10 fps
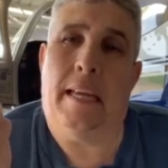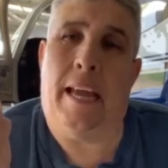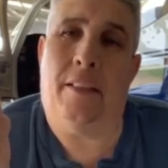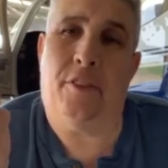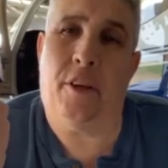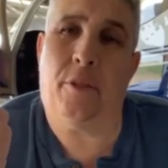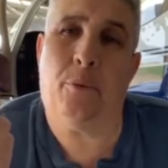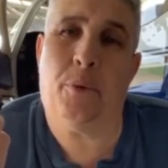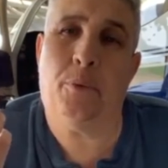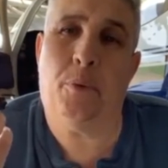And the
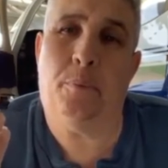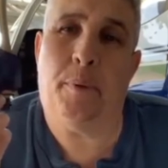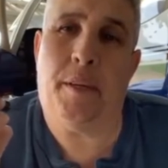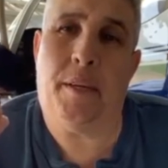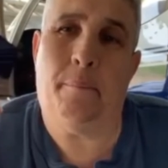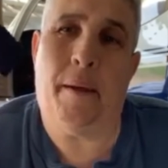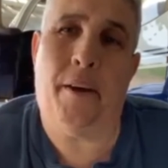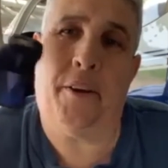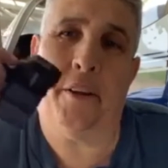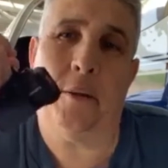other one will be
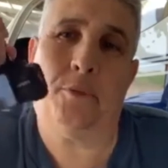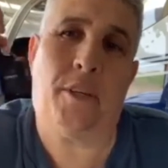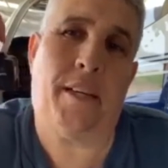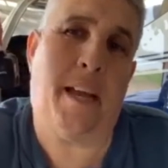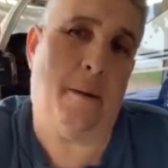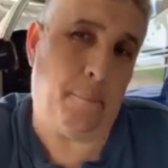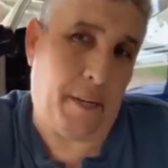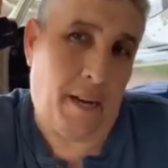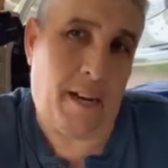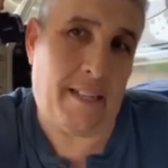mounted upside down
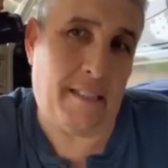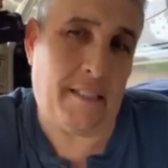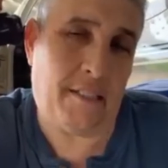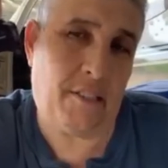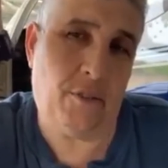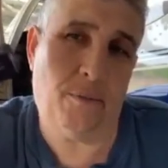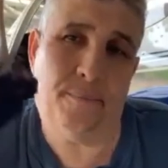behind us,